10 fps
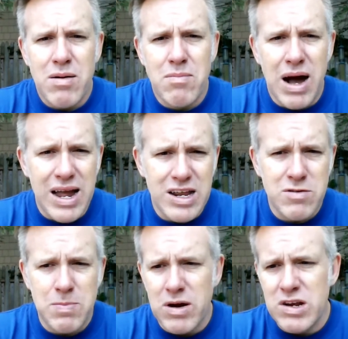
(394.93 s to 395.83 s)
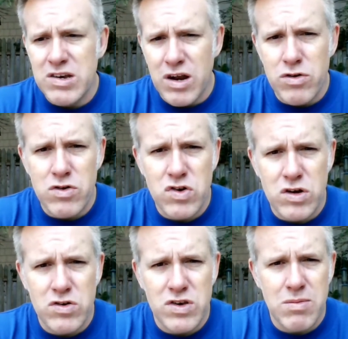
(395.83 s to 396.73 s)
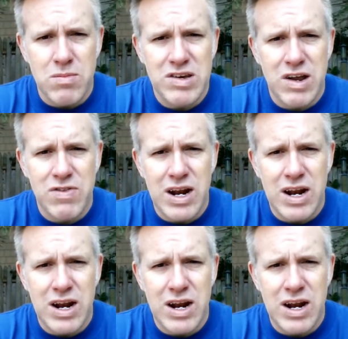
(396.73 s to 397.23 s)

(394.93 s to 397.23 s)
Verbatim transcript: my experience and other instructors like myself